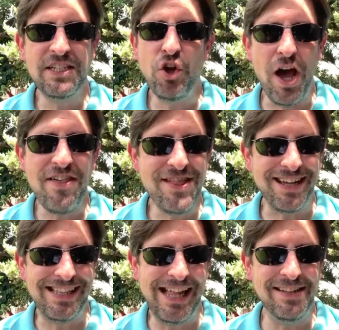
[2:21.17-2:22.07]
is not
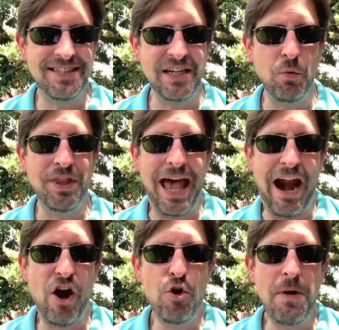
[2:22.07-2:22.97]
ethnic cleansing when the
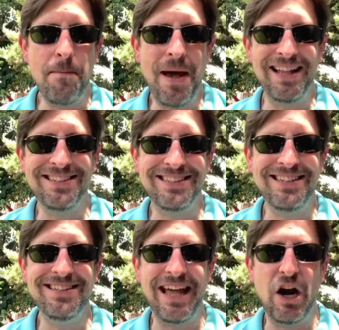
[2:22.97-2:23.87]
Arab and
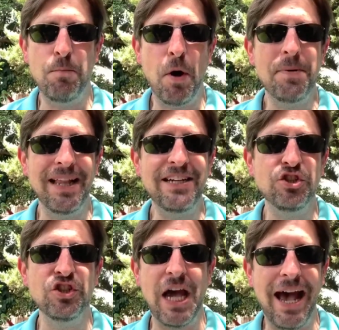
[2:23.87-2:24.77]
Palestinian Arab
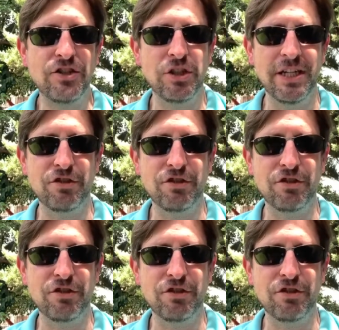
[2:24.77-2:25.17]
populations are actually